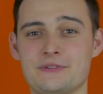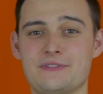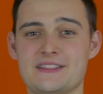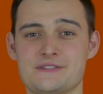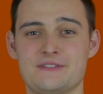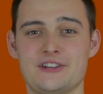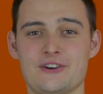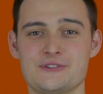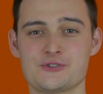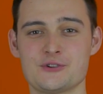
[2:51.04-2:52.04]
you found this
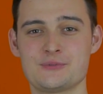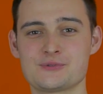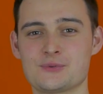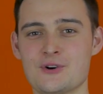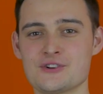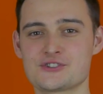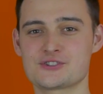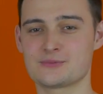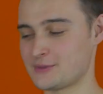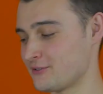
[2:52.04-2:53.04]
video enjoyable to
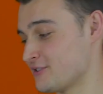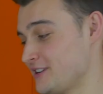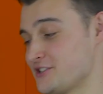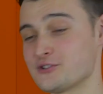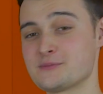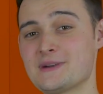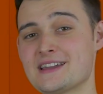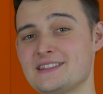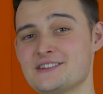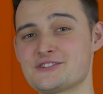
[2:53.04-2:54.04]
watch. We really enjoyed
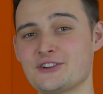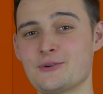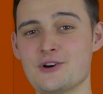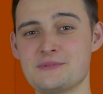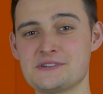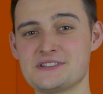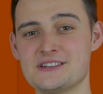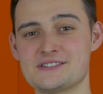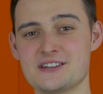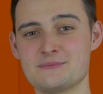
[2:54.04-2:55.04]
making this on our WorkBee
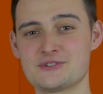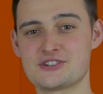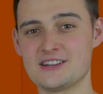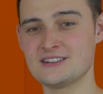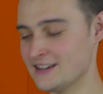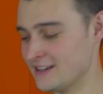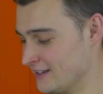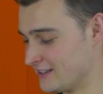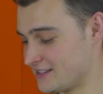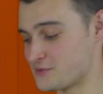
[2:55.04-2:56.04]
CNC machine.
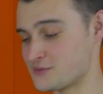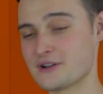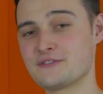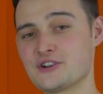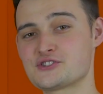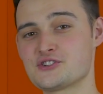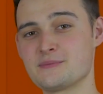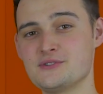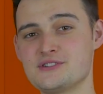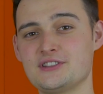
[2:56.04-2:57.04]
This was our first
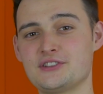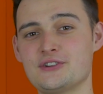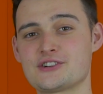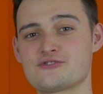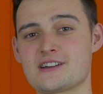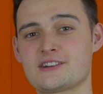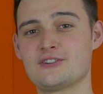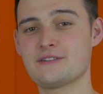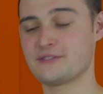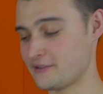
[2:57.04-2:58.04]
time using the Donek drag
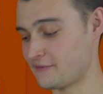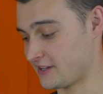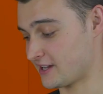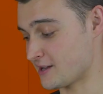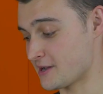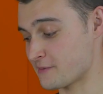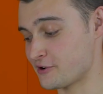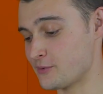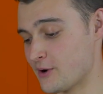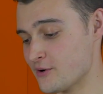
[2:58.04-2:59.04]
knife and I think it came out
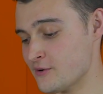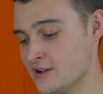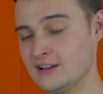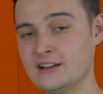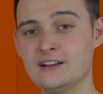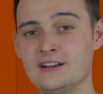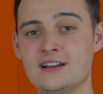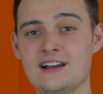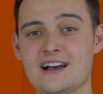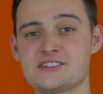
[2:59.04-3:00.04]
pretty well.
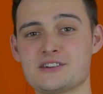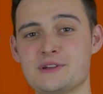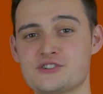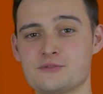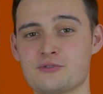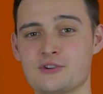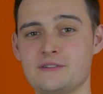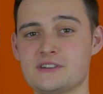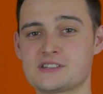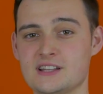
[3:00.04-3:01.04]
As I mentioned
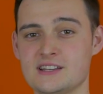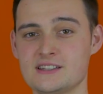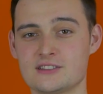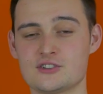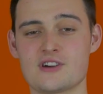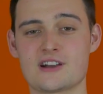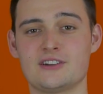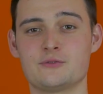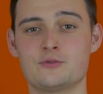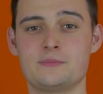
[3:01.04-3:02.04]
previously, the drag
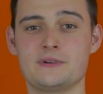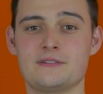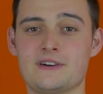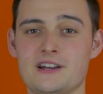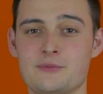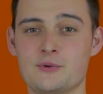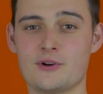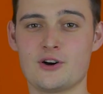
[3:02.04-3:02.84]
knife will be available on